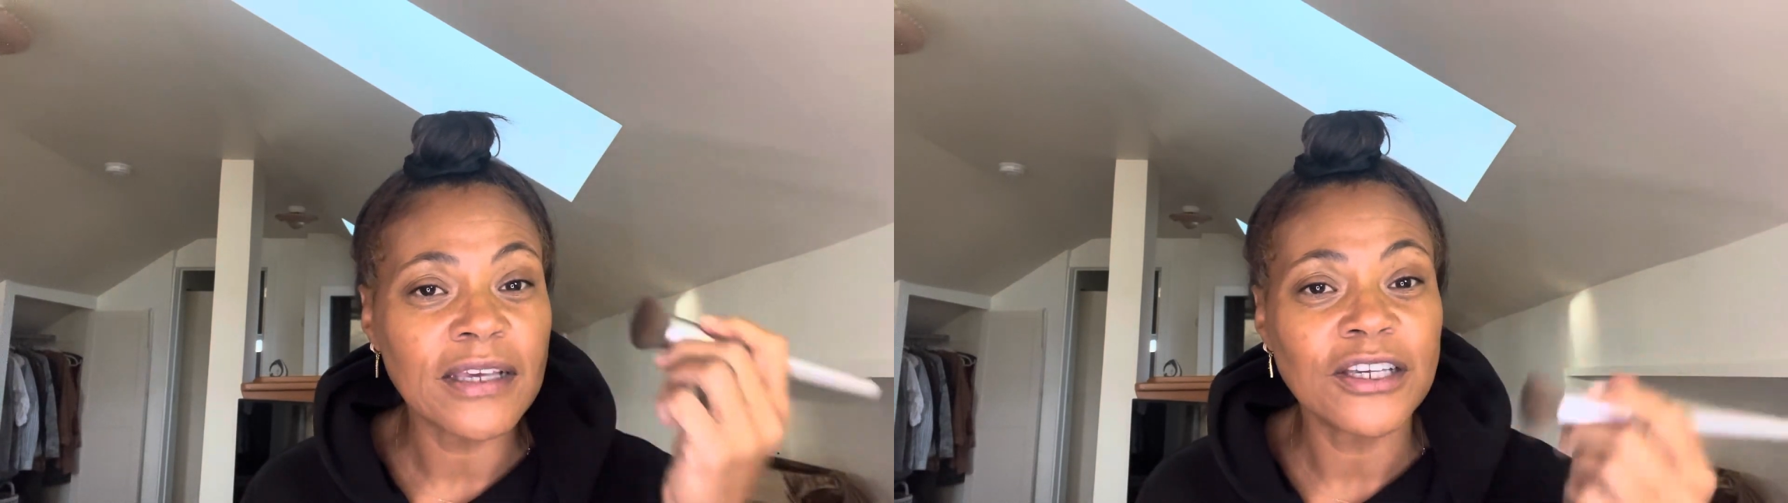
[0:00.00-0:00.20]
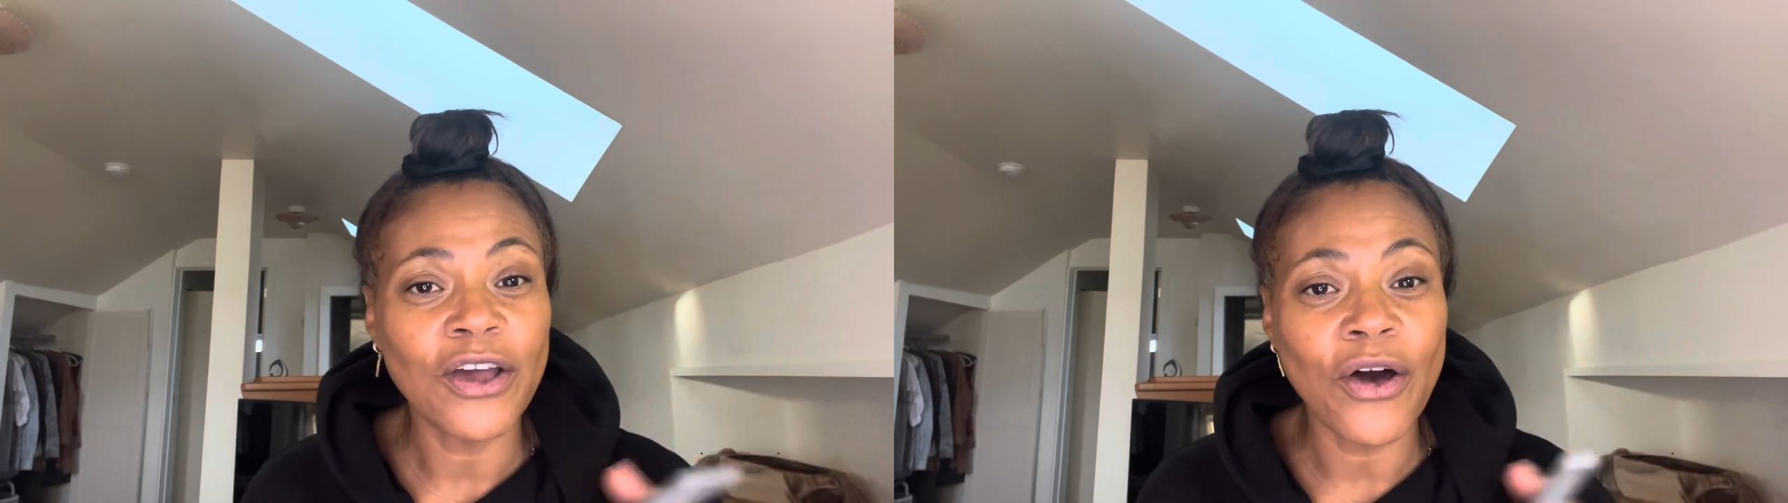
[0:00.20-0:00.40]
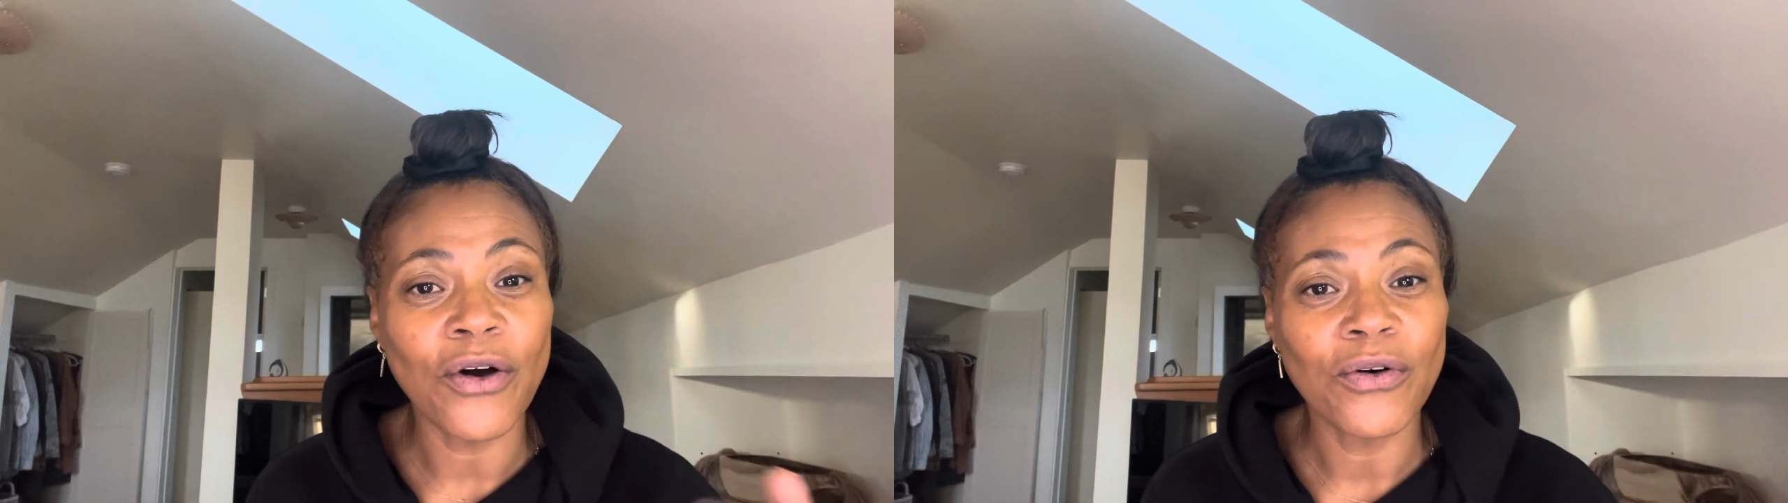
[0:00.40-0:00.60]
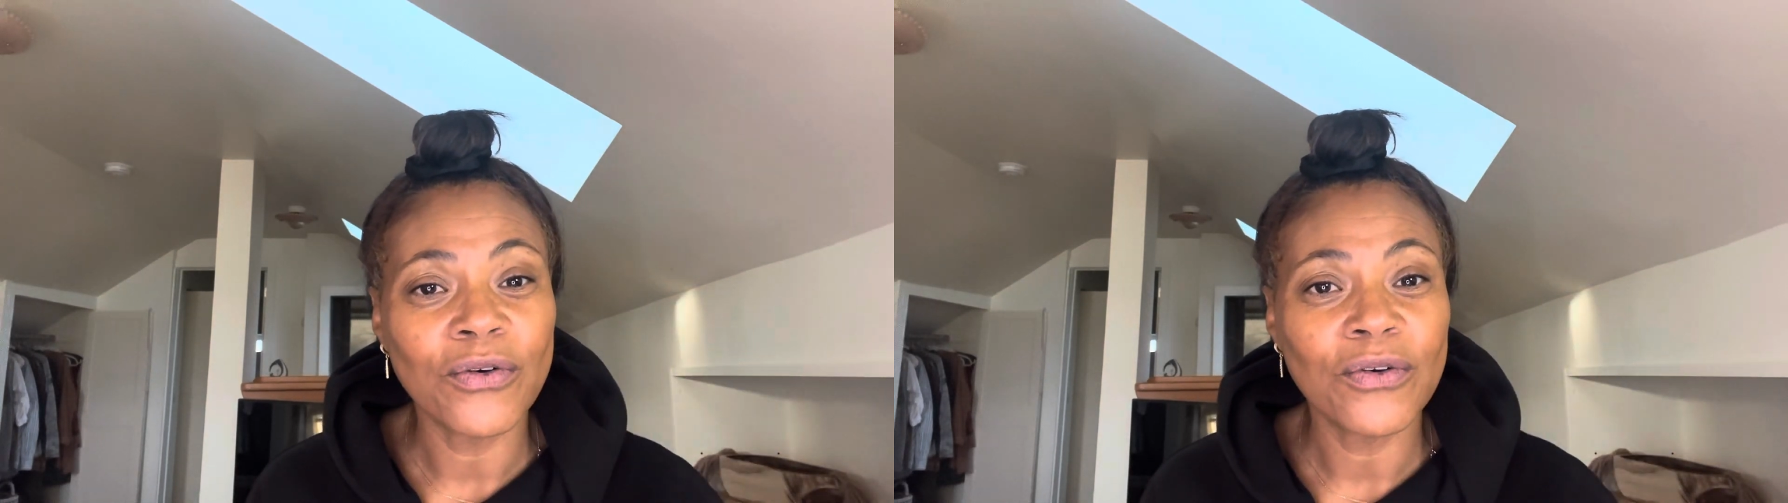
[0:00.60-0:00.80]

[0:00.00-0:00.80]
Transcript: yo,